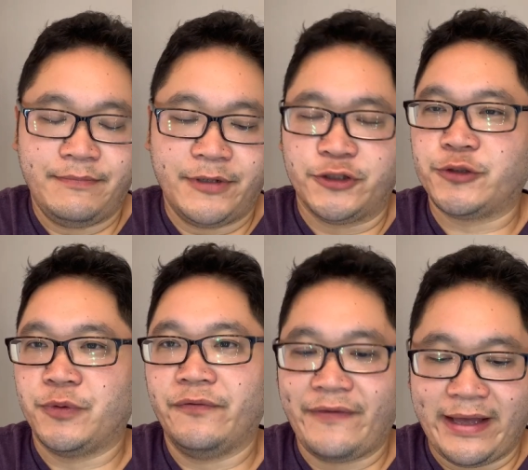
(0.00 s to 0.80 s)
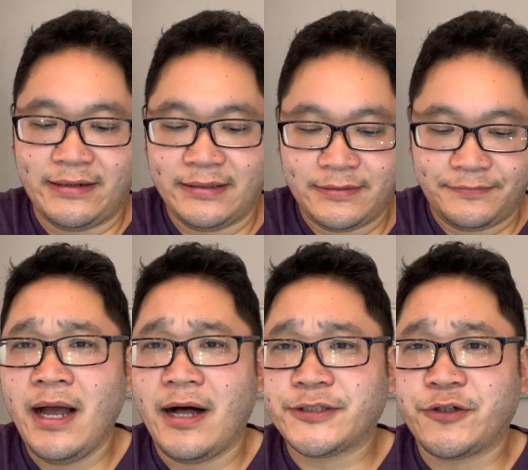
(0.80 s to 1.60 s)
Mitchell's wool fat.
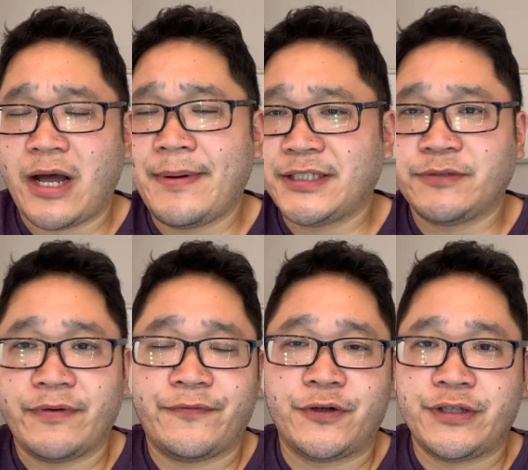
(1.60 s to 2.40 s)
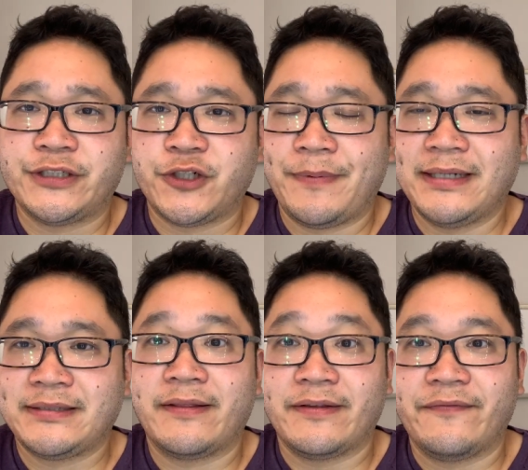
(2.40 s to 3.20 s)
Also, I might just refer to the soap
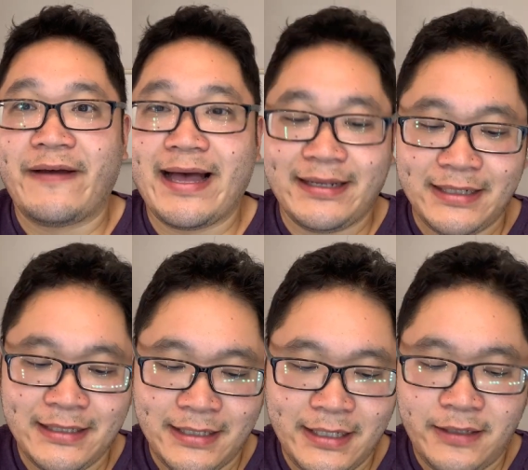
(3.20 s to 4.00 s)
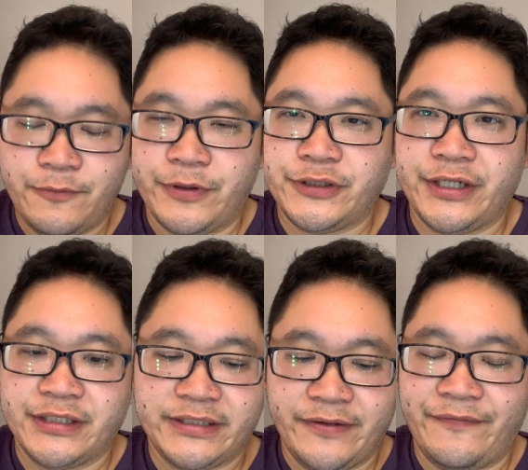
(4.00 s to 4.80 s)
as the fat, which
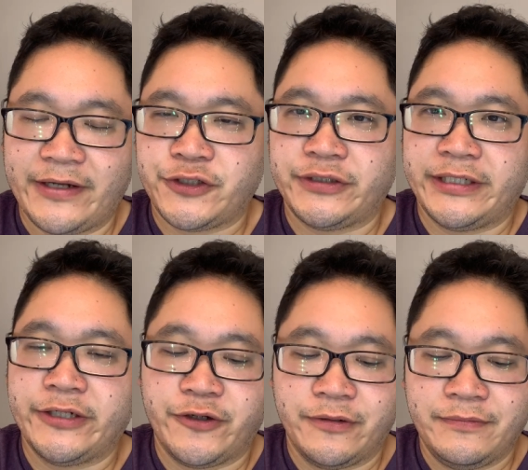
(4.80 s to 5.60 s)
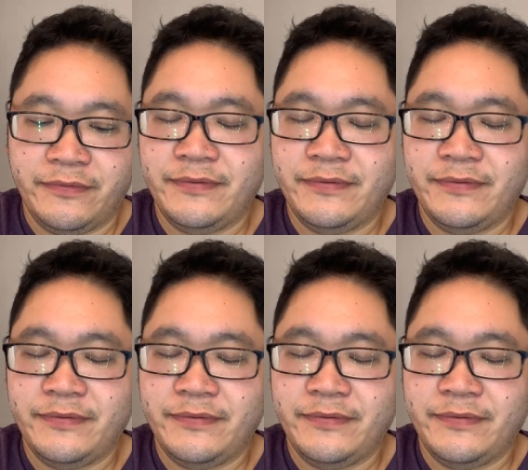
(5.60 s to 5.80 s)
is affectionately known